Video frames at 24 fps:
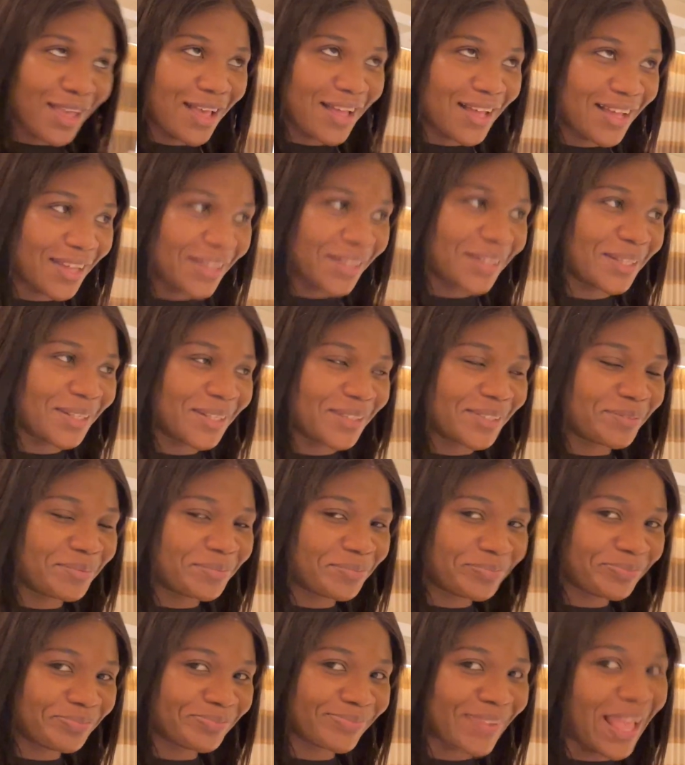I
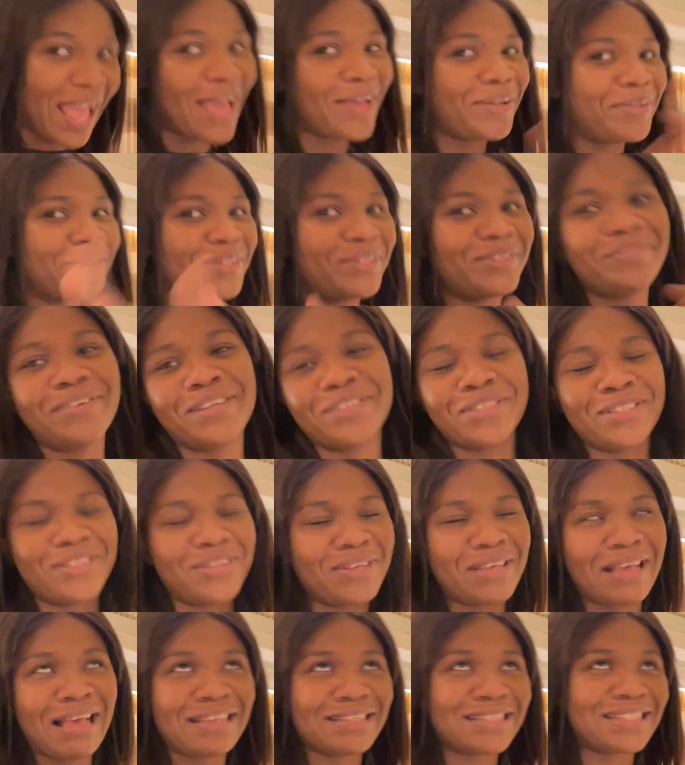don't know if I should tell you
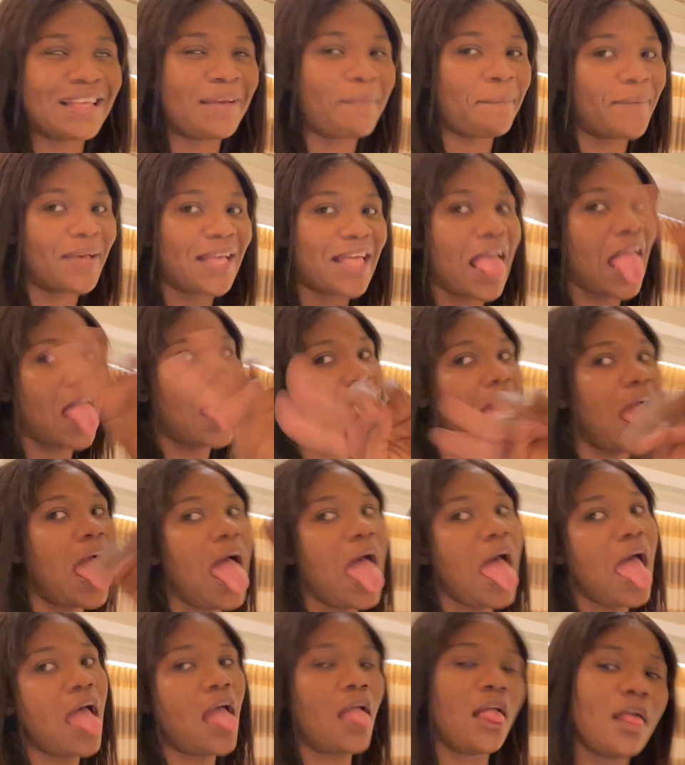guys the name, but
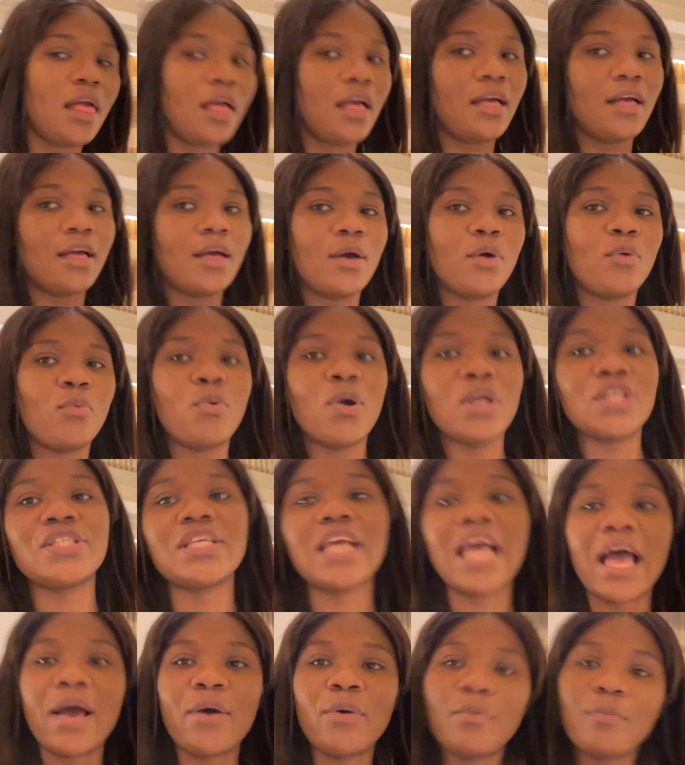watch
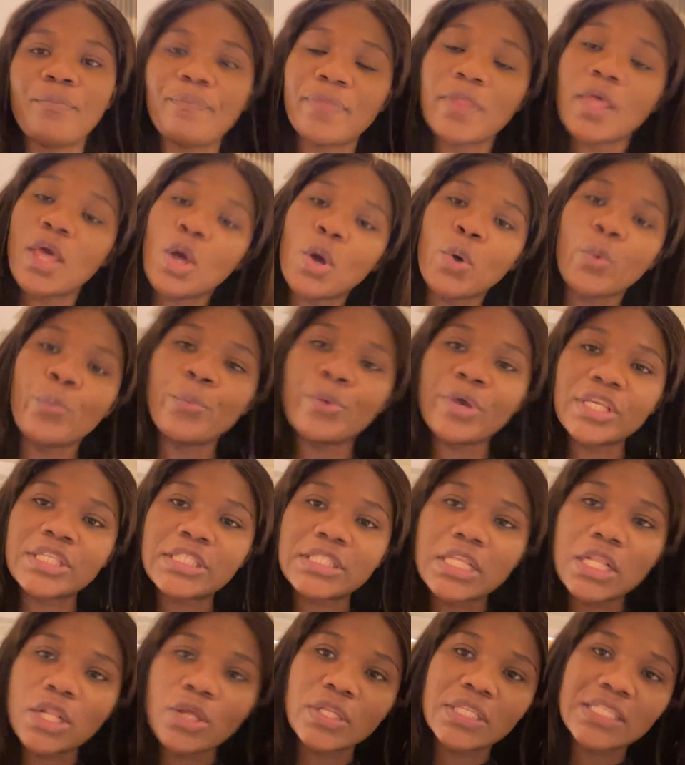out. We're
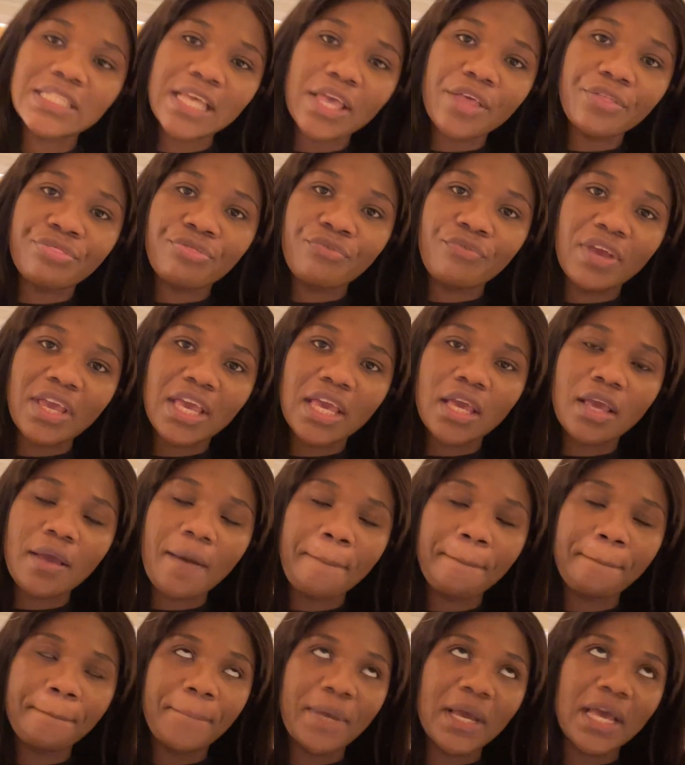still on day 3,
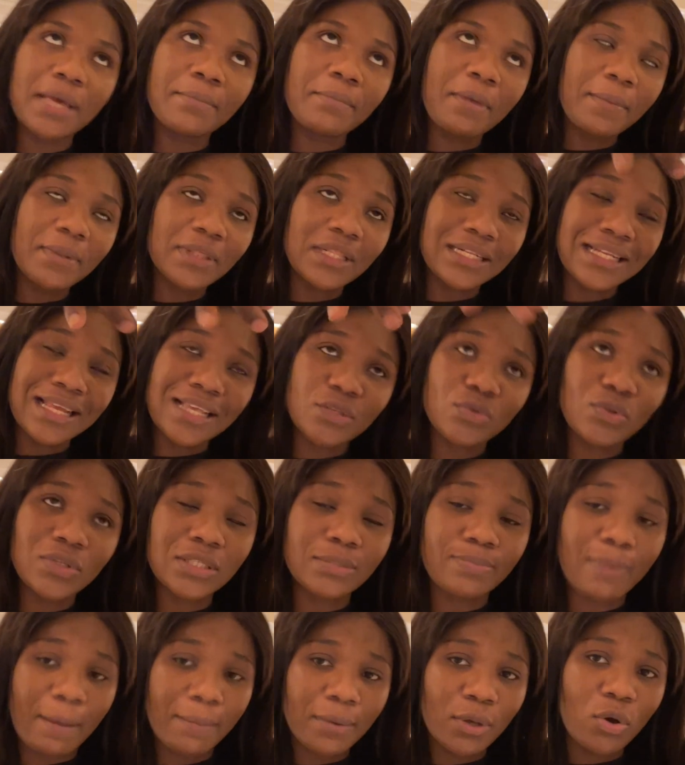but maybe the next one is
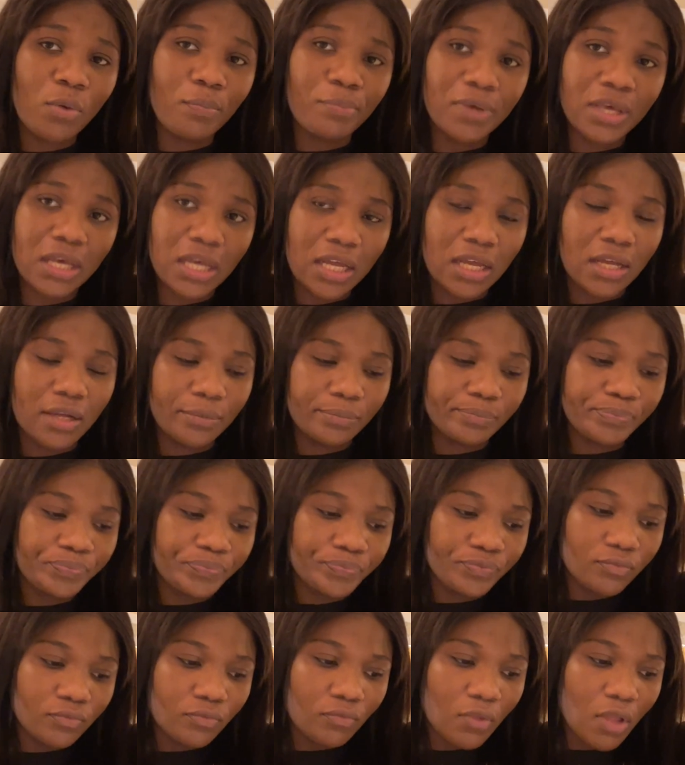probably gonna be a
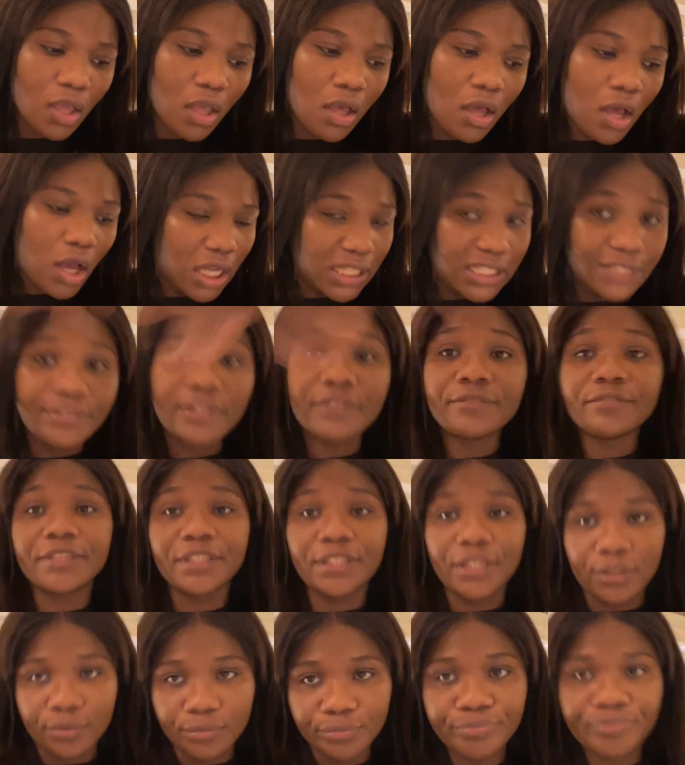different video.